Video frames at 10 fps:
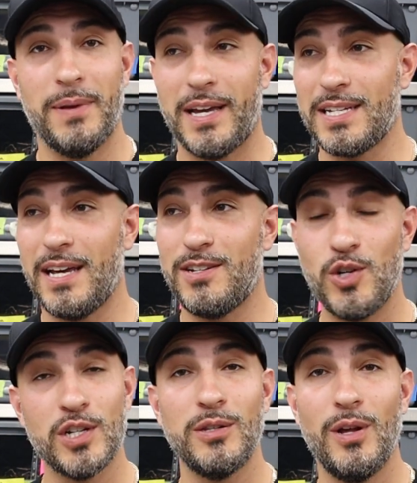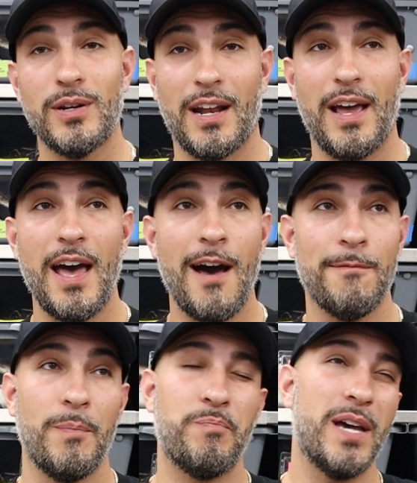because I just looked and
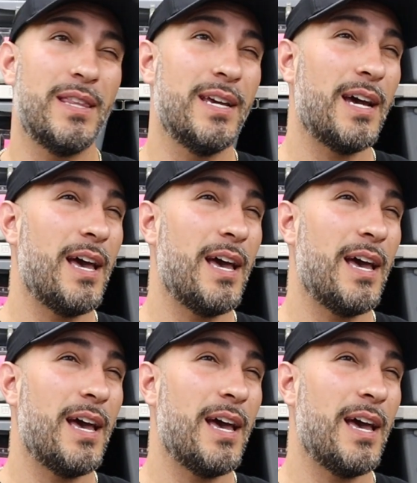I think